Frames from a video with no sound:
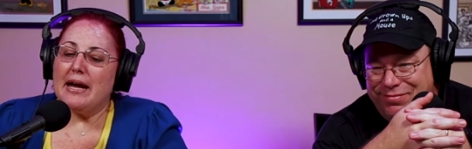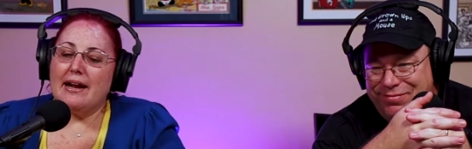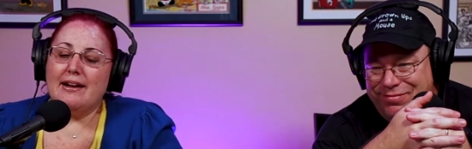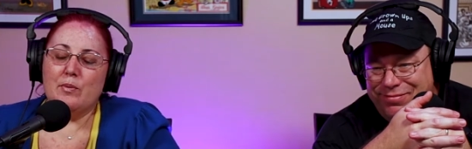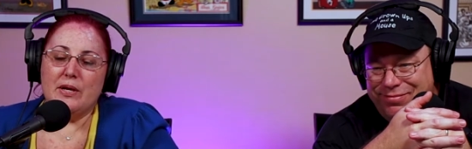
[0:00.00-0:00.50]

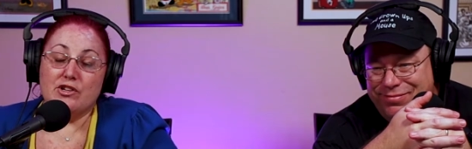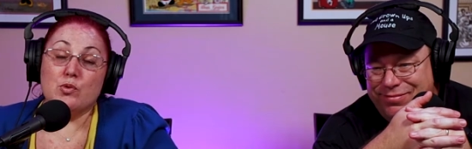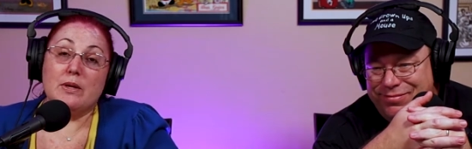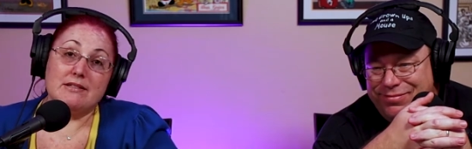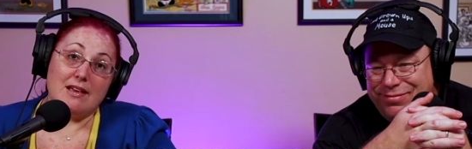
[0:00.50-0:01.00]
Speaker 1: But we
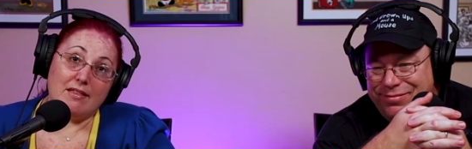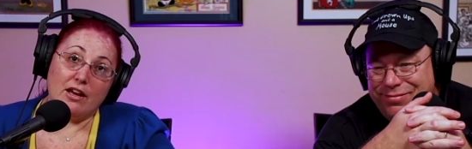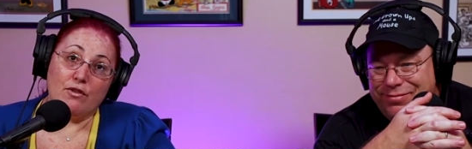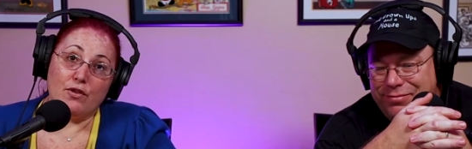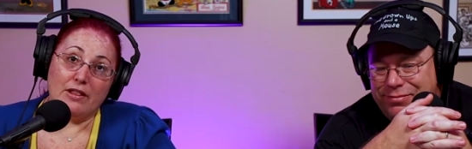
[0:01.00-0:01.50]
just want to say
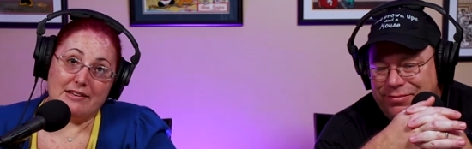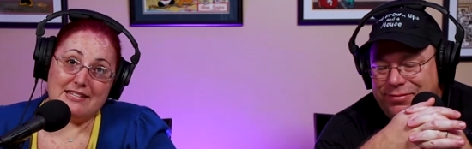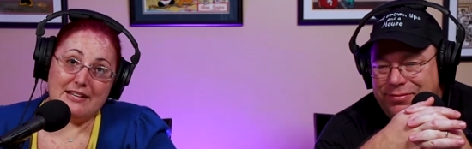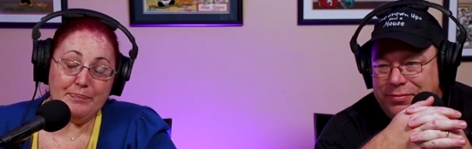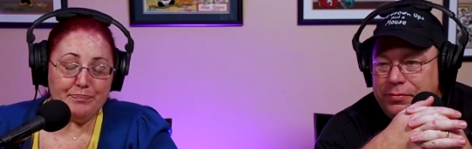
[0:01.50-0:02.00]
thank you for
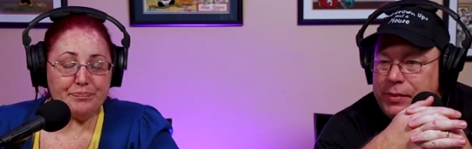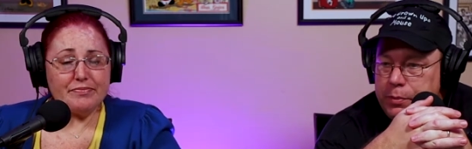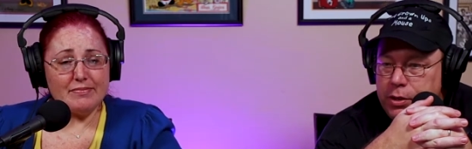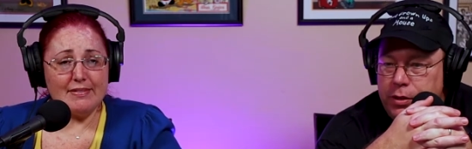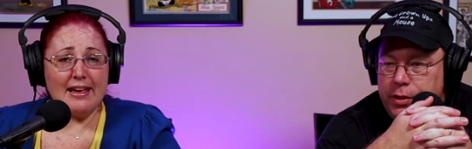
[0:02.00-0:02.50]
listening.
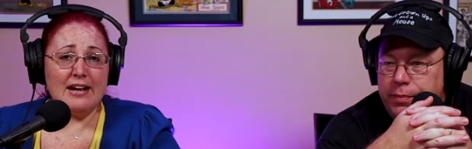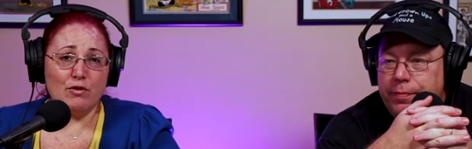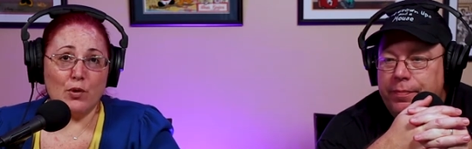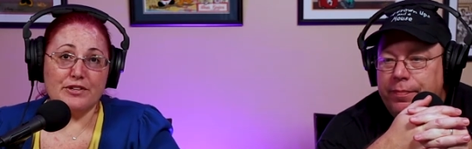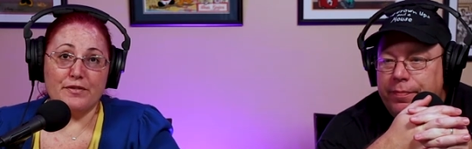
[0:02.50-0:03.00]
Absolutely. And
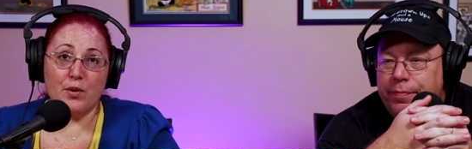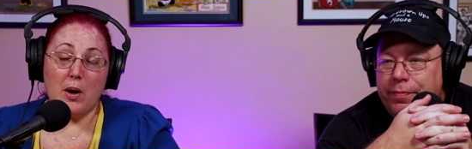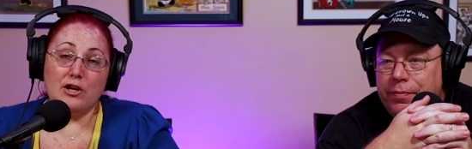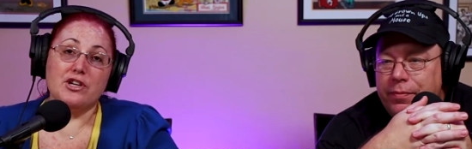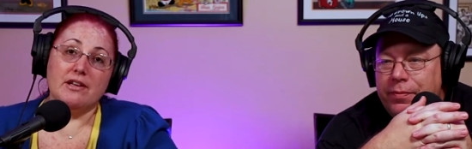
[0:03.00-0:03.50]
of course, if you're
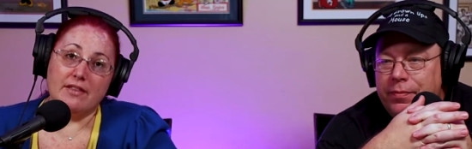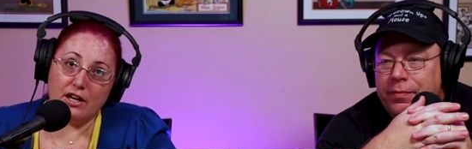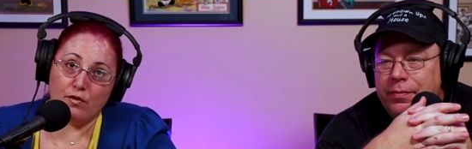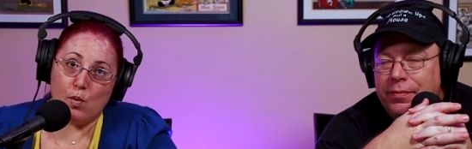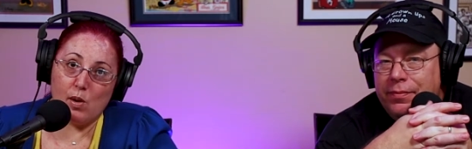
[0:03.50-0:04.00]
watching,
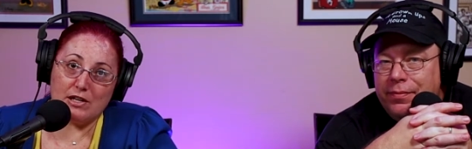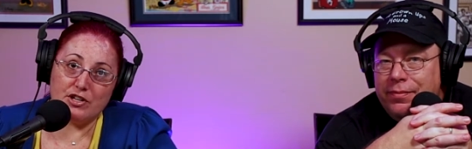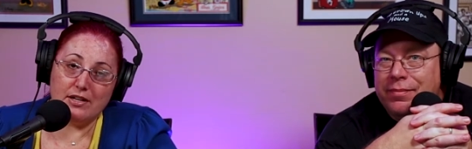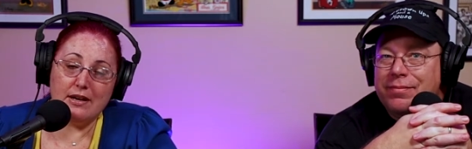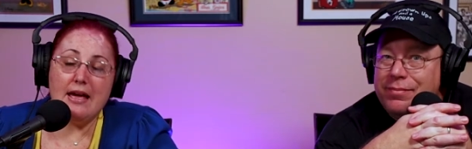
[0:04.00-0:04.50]
thank you for
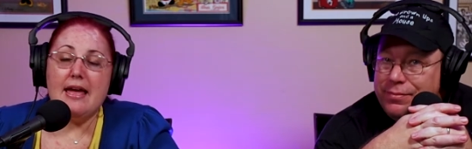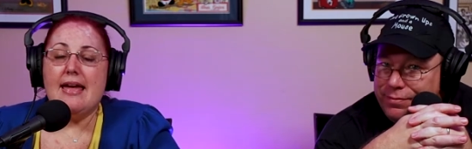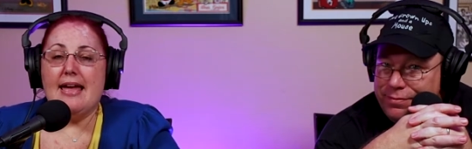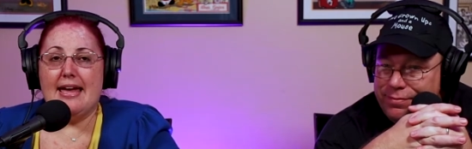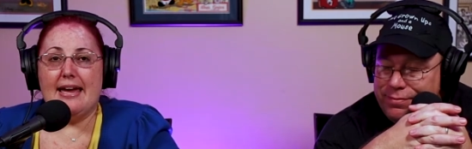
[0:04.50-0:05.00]
watching.
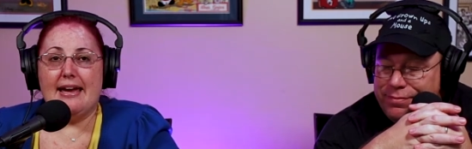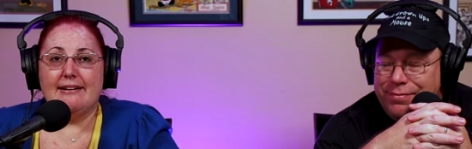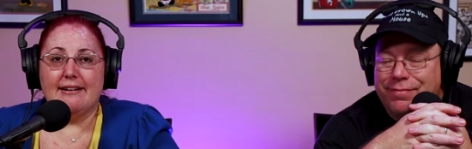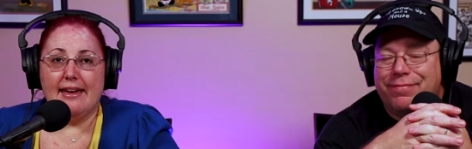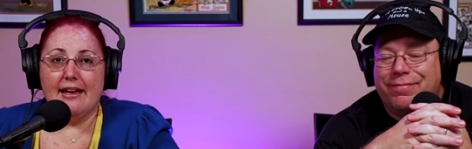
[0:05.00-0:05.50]

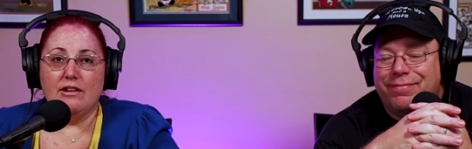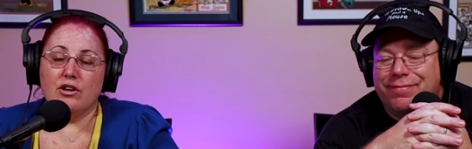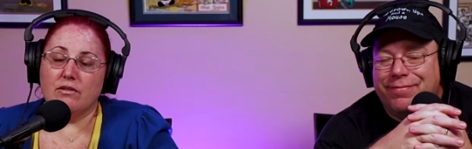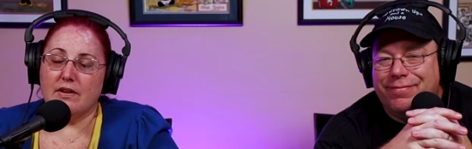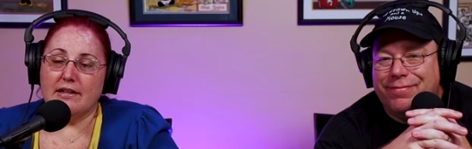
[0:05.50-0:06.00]
And again,
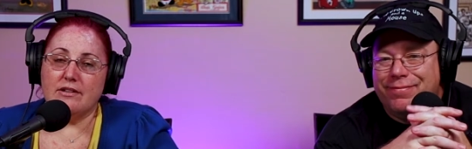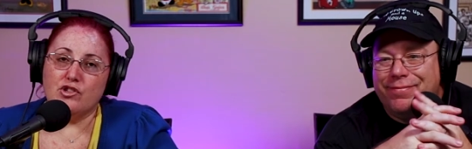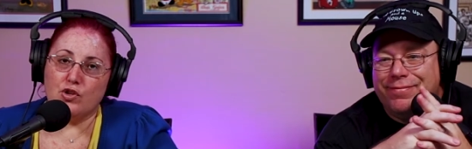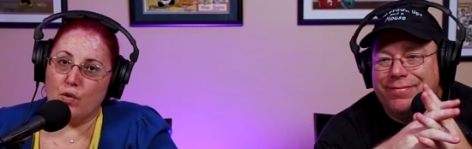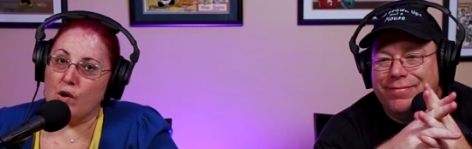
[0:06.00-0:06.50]
you can find
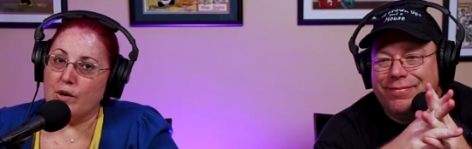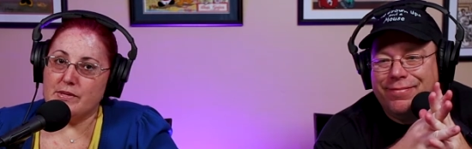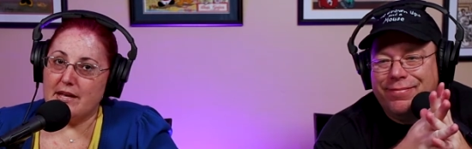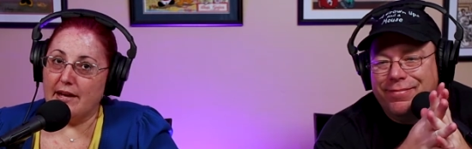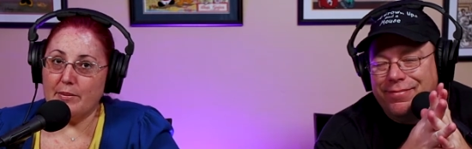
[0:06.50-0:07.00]
us, Two Grown
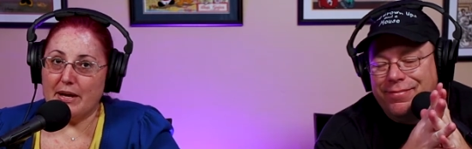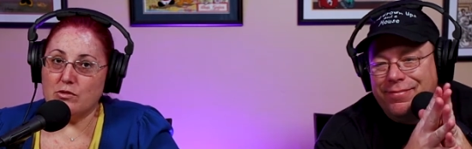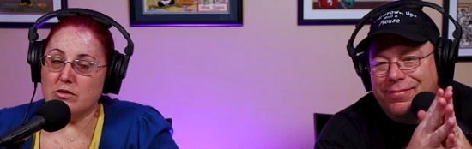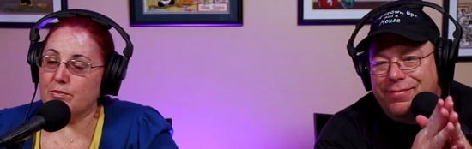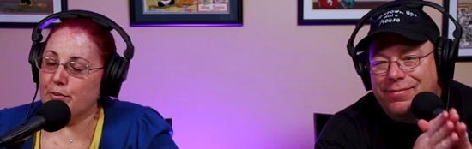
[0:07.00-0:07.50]
Ups and a
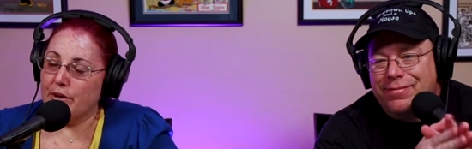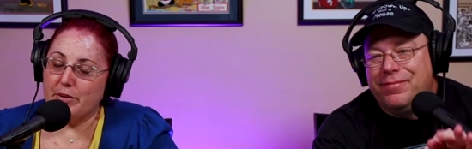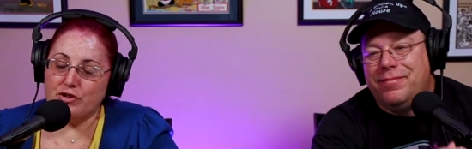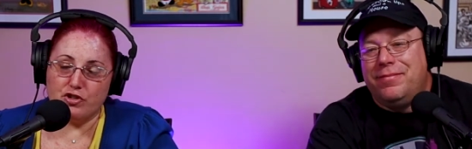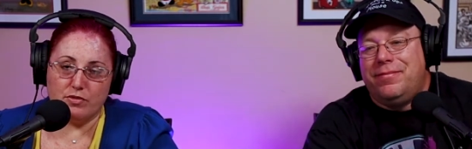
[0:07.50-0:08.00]
Mouse,
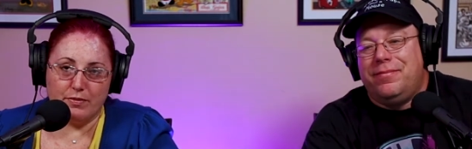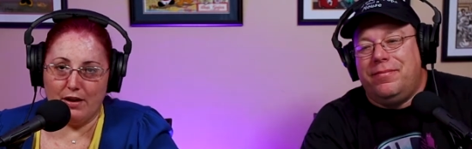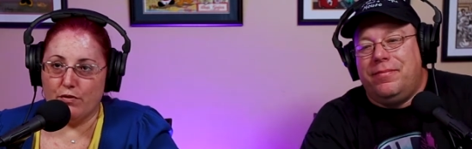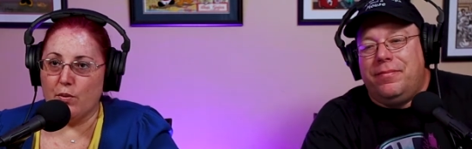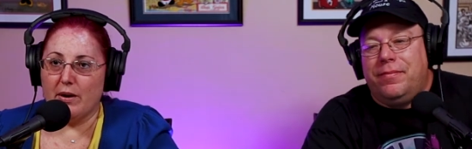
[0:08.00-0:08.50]
pretty much
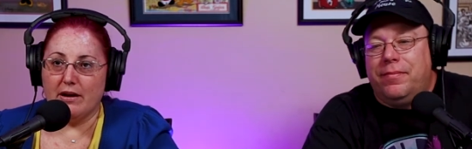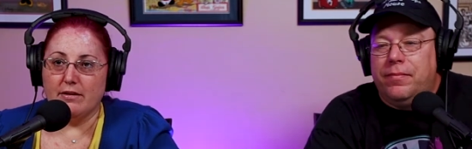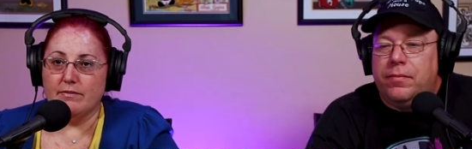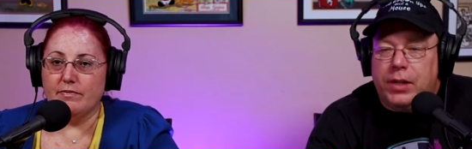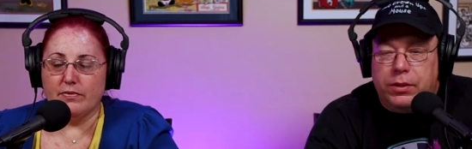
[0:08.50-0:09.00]

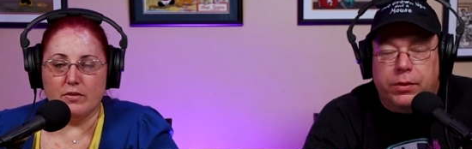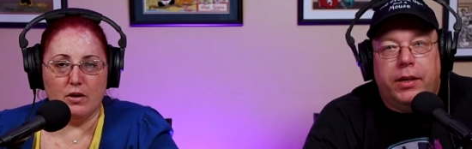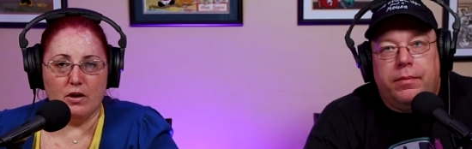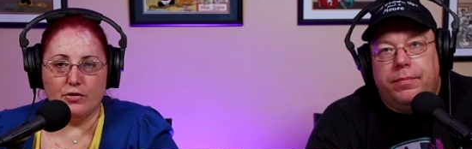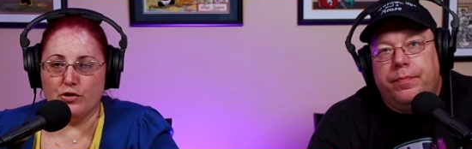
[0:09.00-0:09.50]
everywhere. That's
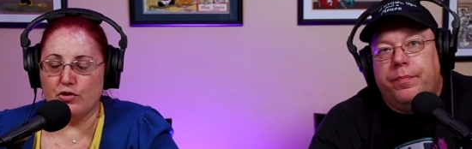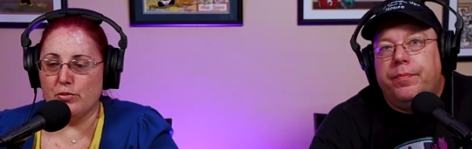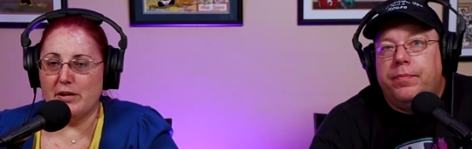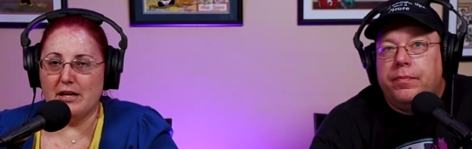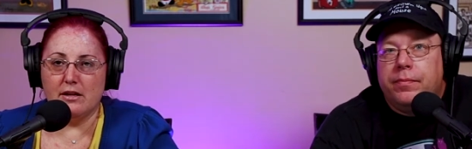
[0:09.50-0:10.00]
right. All
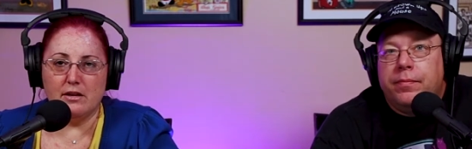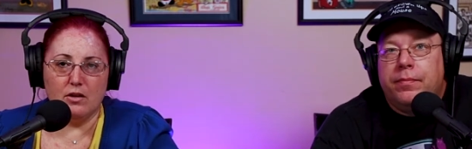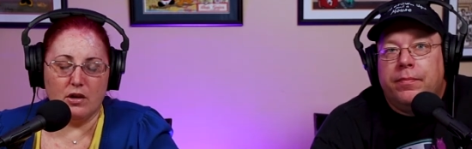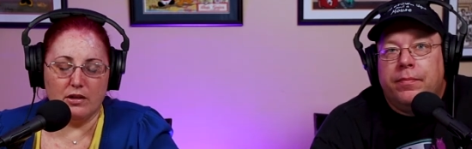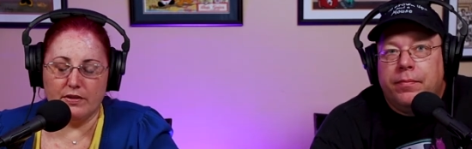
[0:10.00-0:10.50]
social
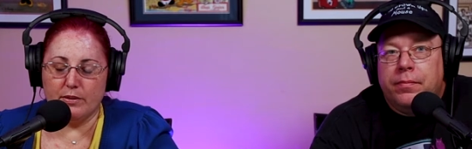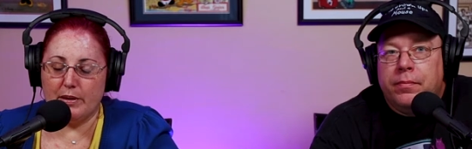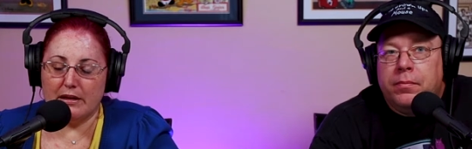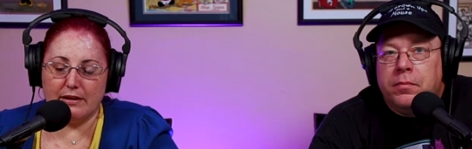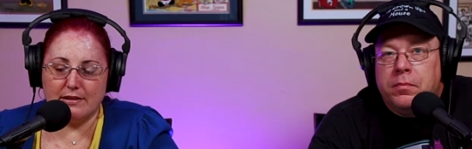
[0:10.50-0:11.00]
media, all of the
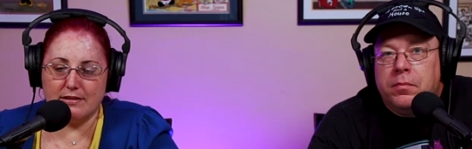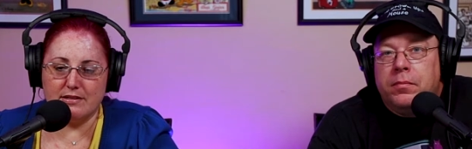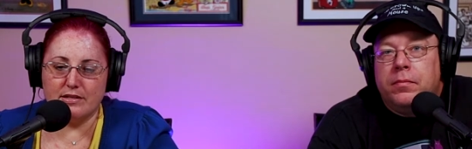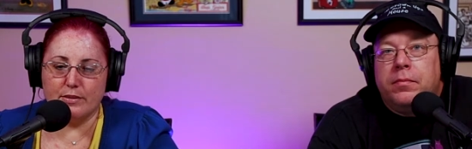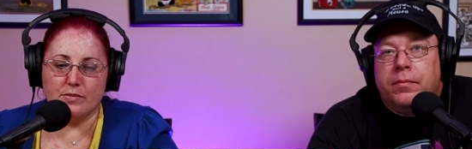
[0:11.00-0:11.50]
podcast
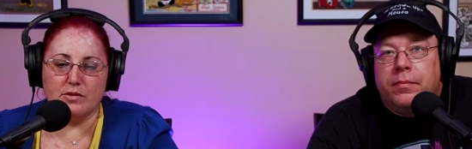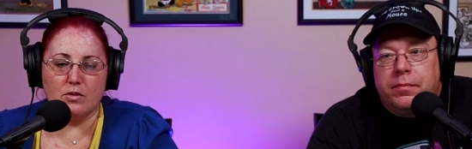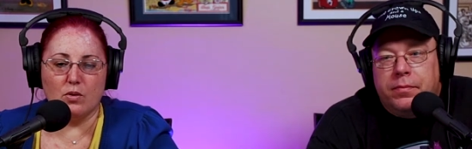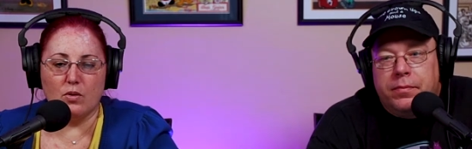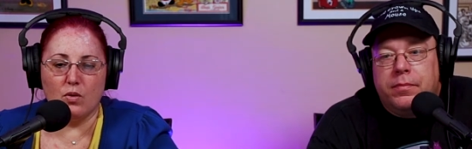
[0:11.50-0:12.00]
systems,